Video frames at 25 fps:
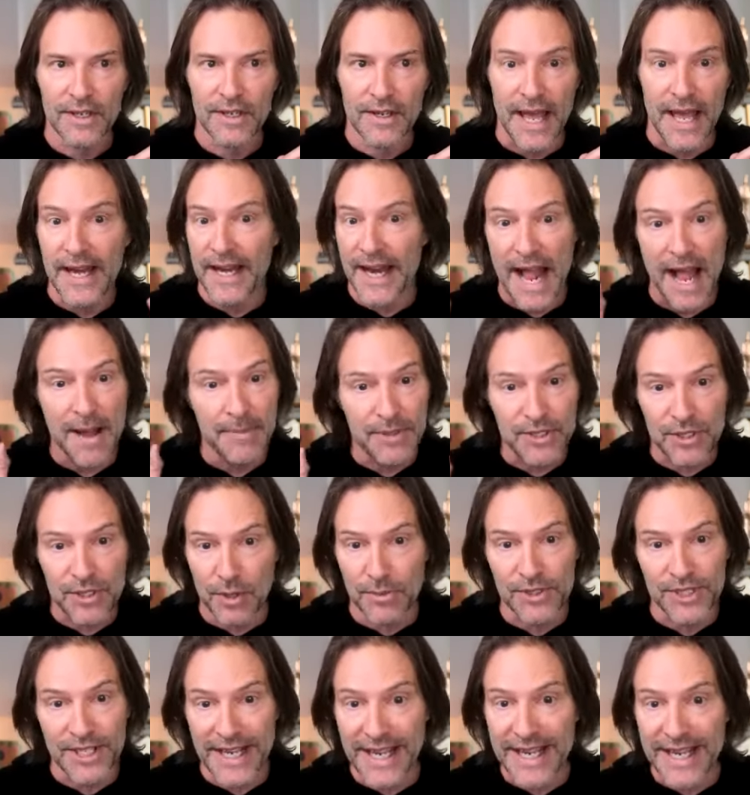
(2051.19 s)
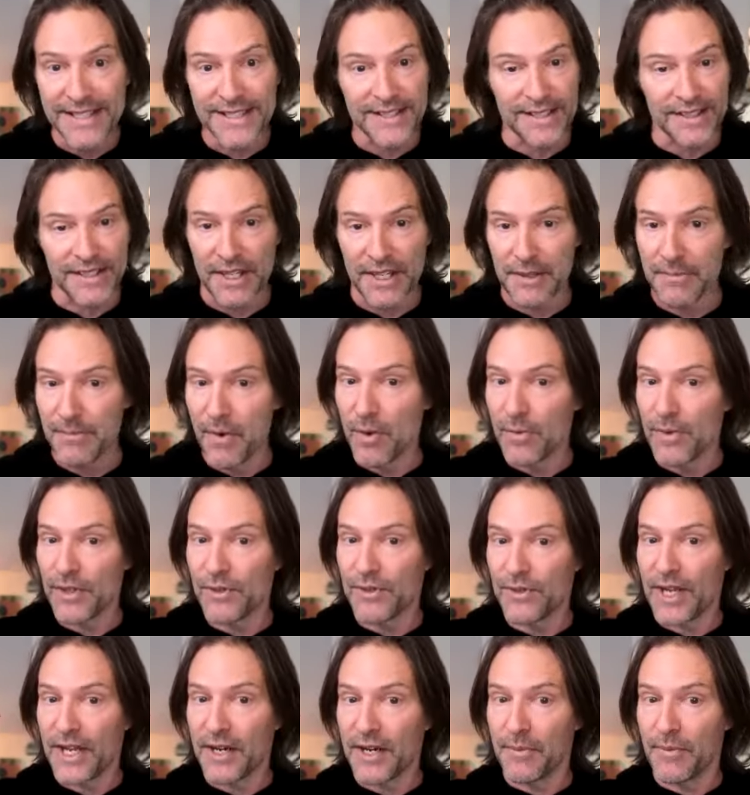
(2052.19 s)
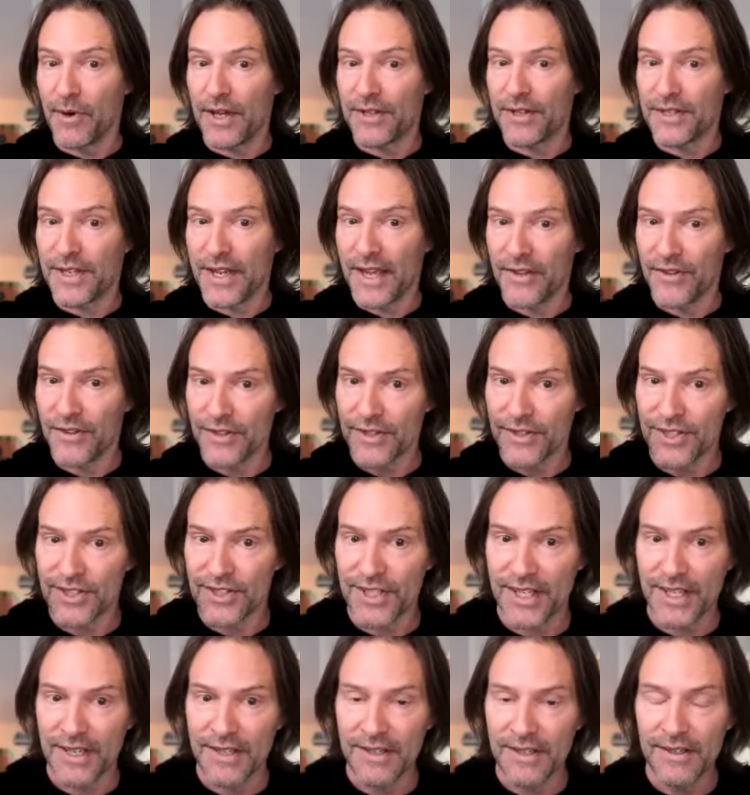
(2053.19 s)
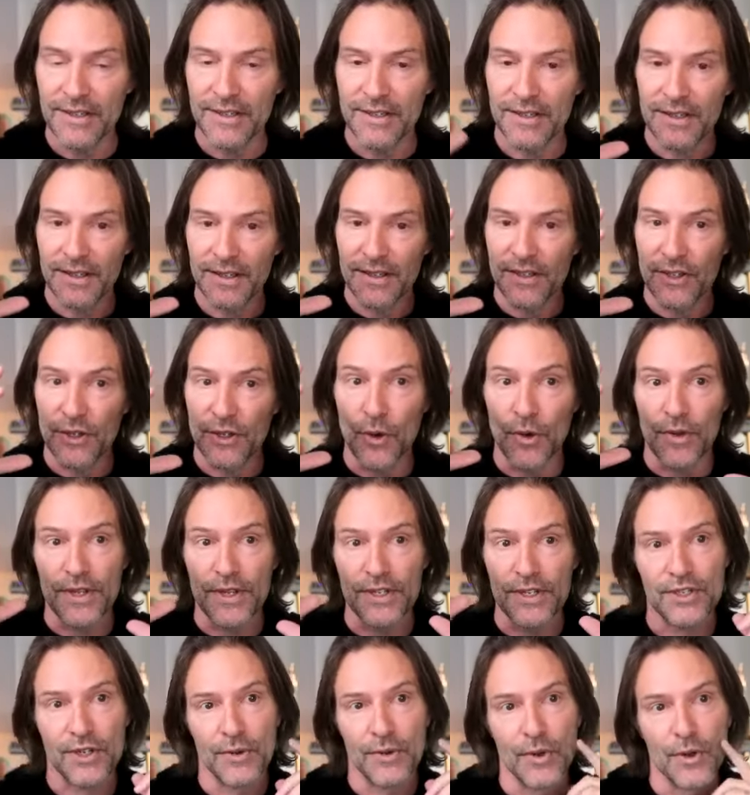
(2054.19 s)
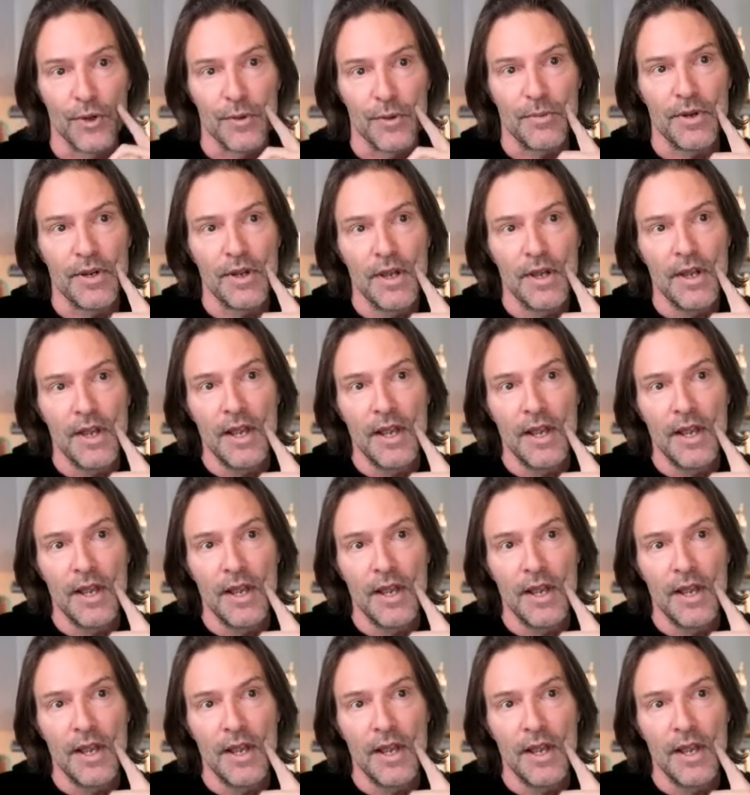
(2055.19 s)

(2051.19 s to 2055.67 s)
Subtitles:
And it happens almost instantly. The moment you take a breath together and sing, you're this group.